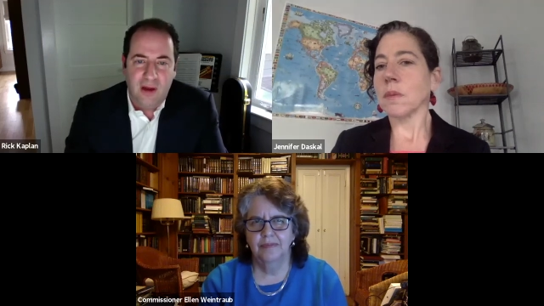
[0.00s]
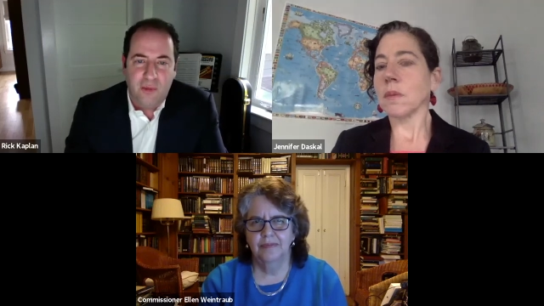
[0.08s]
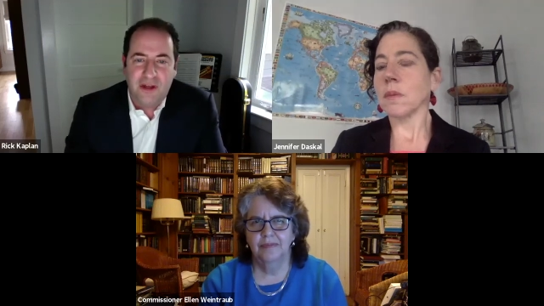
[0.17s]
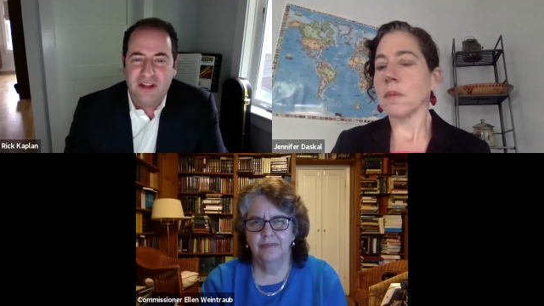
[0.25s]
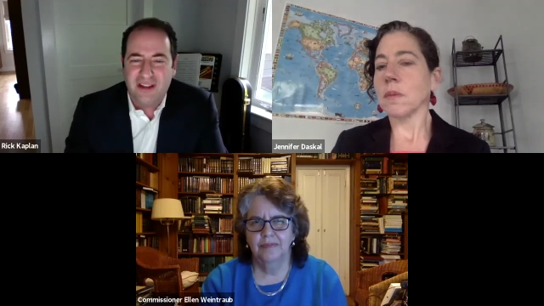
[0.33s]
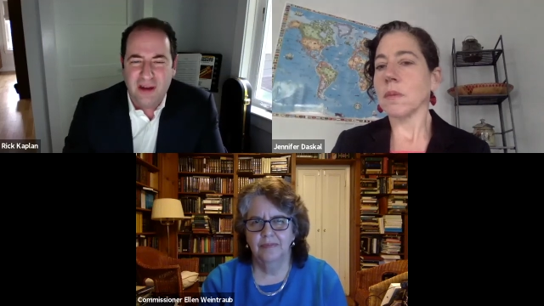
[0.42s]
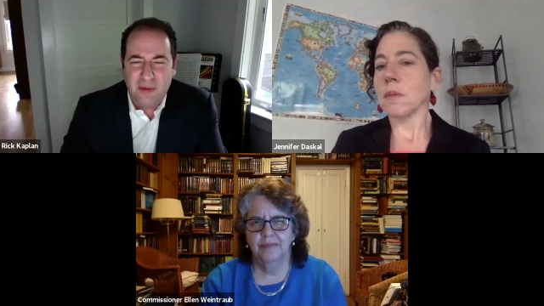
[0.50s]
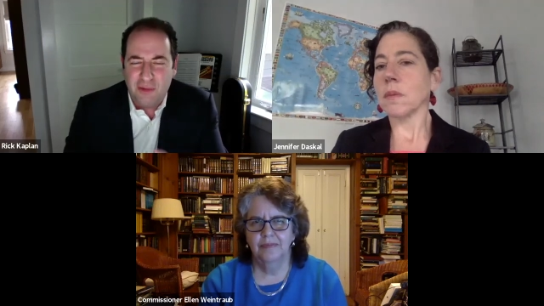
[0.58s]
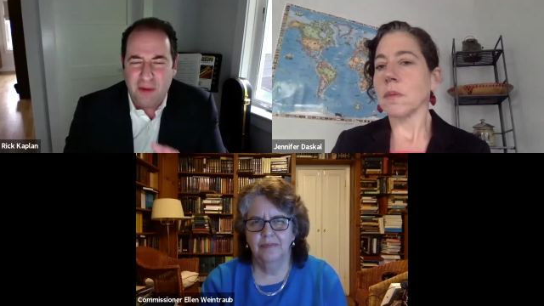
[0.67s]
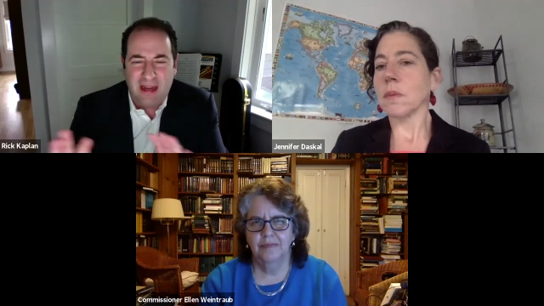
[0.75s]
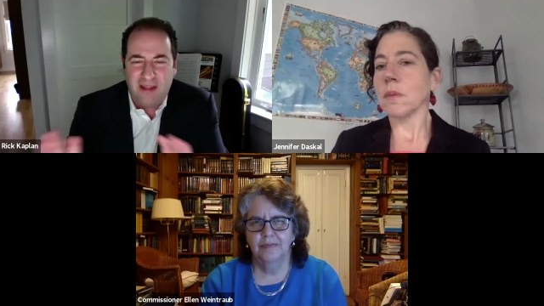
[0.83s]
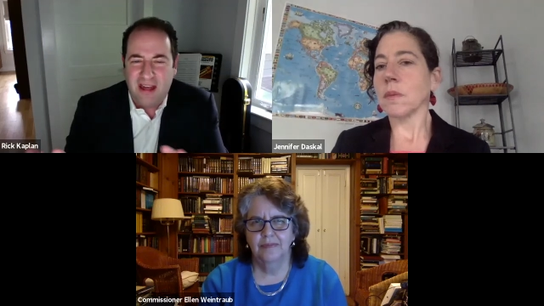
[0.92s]
Speaker 1: which in some ways
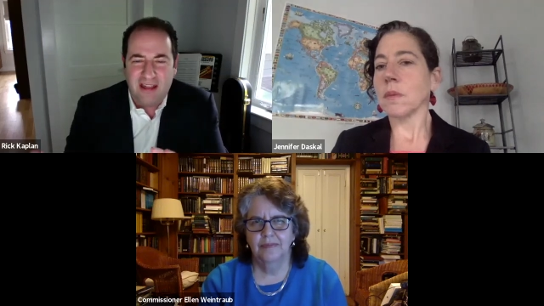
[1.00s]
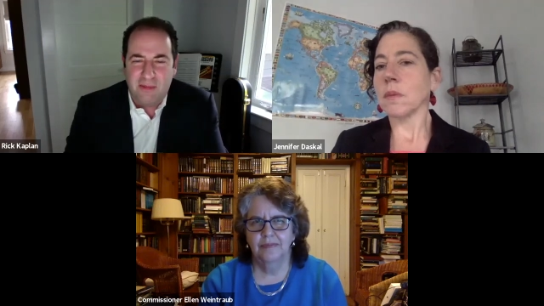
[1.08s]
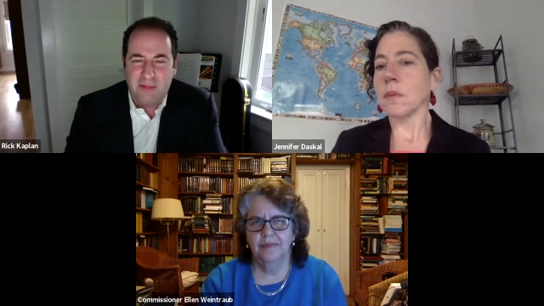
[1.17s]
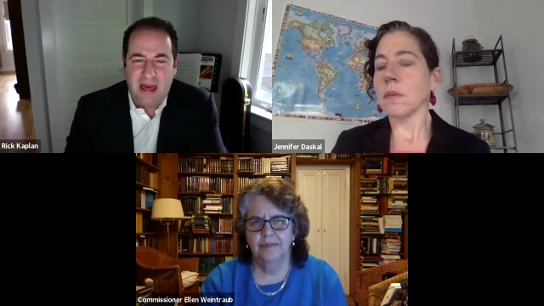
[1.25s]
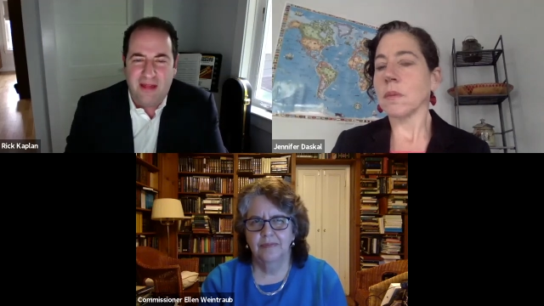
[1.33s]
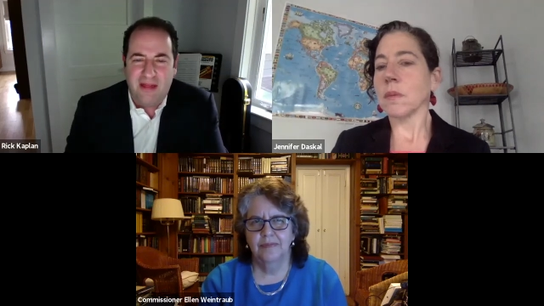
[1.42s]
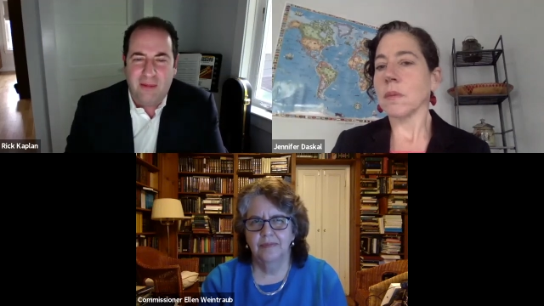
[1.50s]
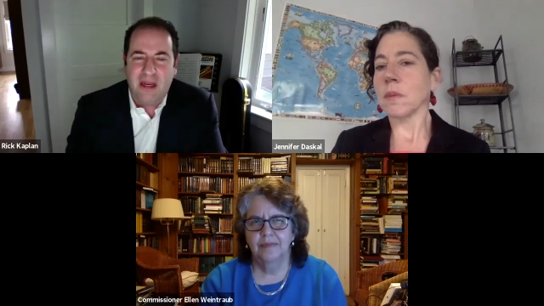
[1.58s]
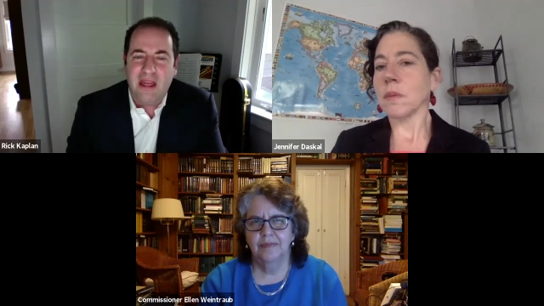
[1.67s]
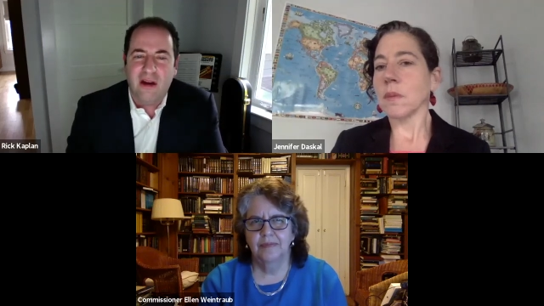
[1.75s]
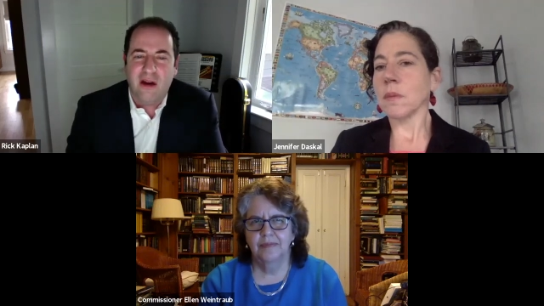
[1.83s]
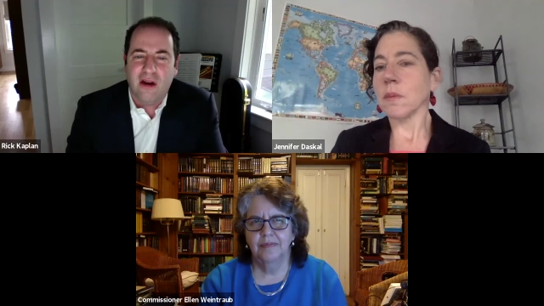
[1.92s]
you might not think is a bad thing, but
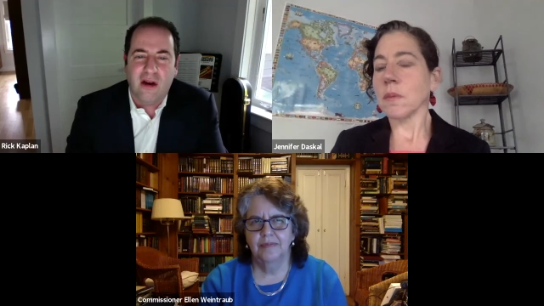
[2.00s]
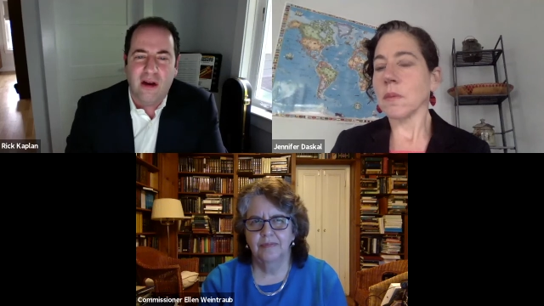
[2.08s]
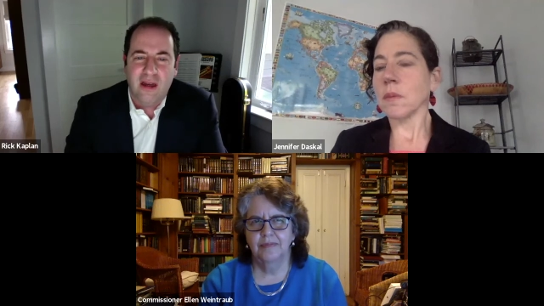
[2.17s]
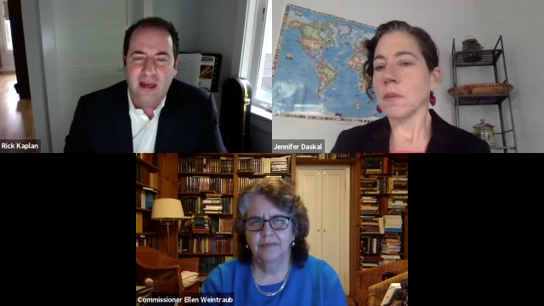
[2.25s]
here